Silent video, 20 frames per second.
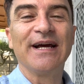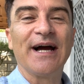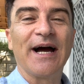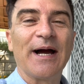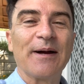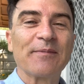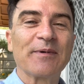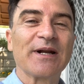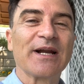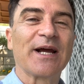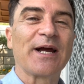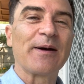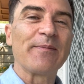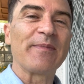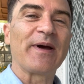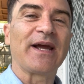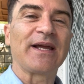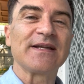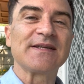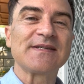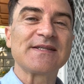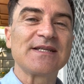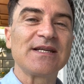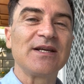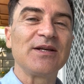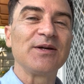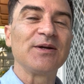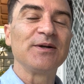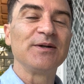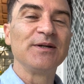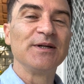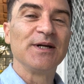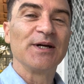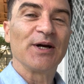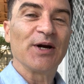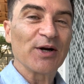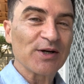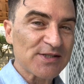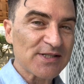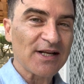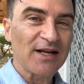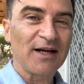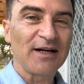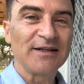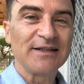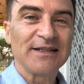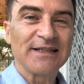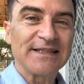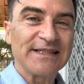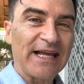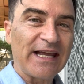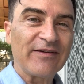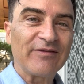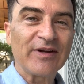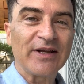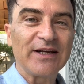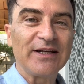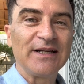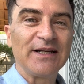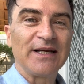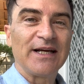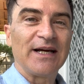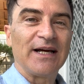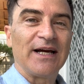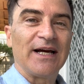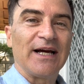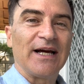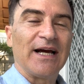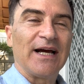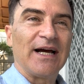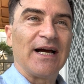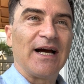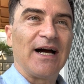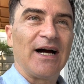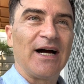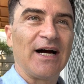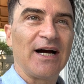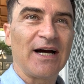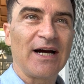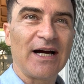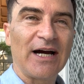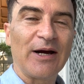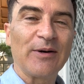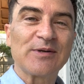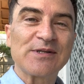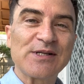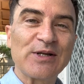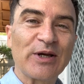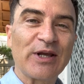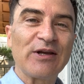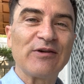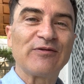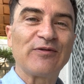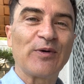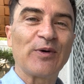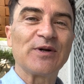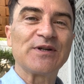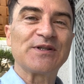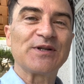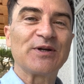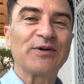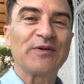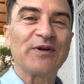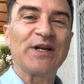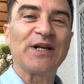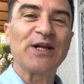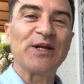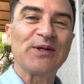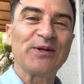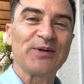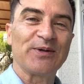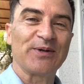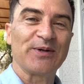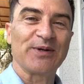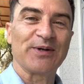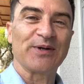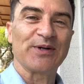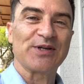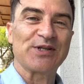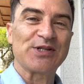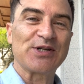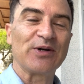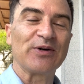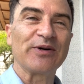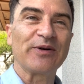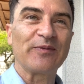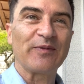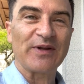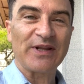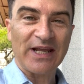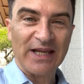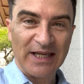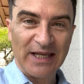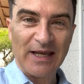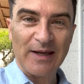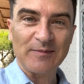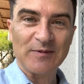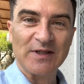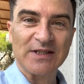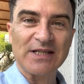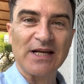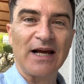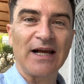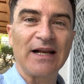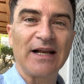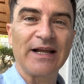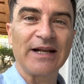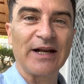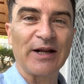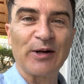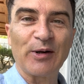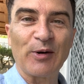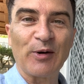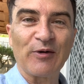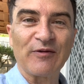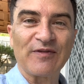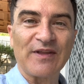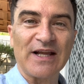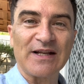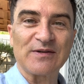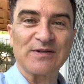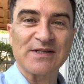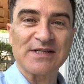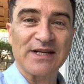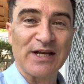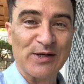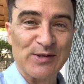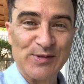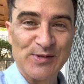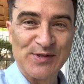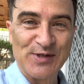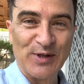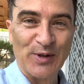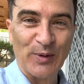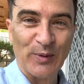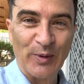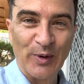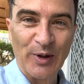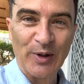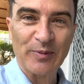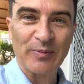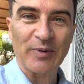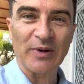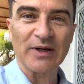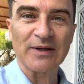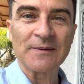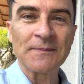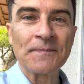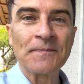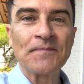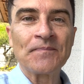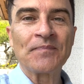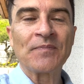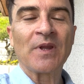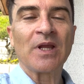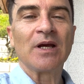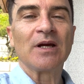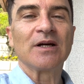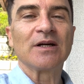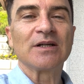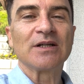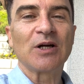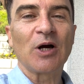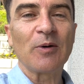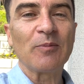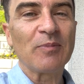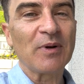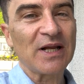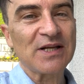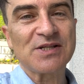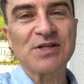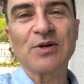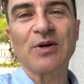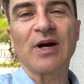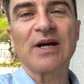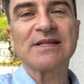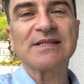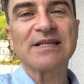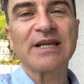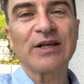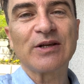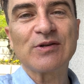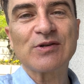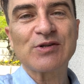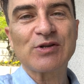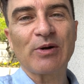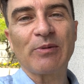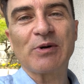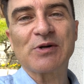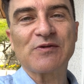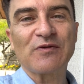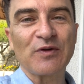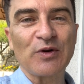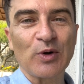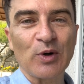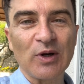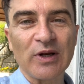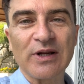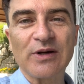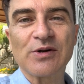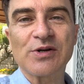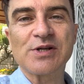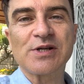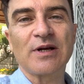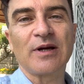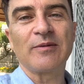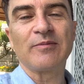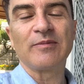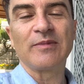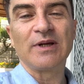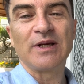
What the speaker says: I'm going to come back and see you. Ursula, David, I was looking forward to greeting your children when they came to Thailand. I don't know if that schedule is going to work, but God bless you guys. Thank you so much for your leadership.